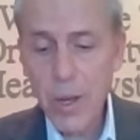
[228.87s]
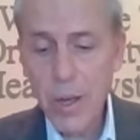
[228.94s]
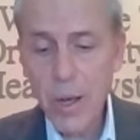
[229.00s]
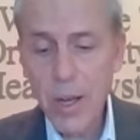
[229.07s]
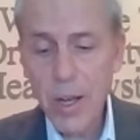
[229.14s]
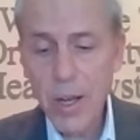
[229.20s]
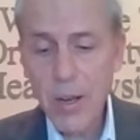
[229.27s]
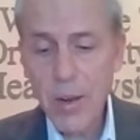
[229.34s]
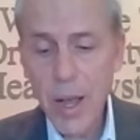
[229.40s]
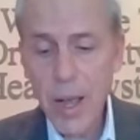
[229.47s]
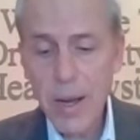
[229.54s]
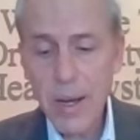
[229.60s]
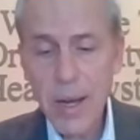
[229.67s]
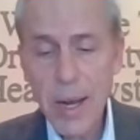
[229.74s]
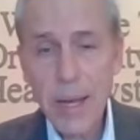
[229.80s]

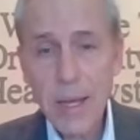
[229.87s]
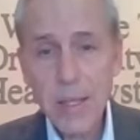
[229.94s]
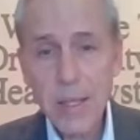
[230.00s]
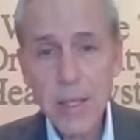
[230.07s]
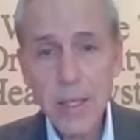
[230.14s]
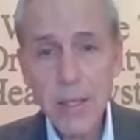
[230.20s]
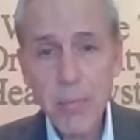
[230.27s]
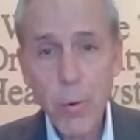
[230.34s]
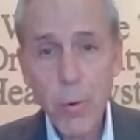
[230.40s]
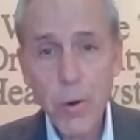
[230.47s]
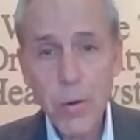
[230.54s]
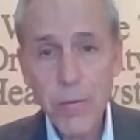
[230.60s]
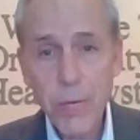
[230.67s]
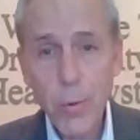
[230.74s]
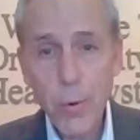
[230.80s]
At
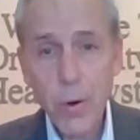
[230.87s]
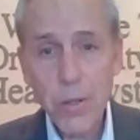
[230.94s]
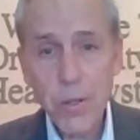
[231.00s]
19.4.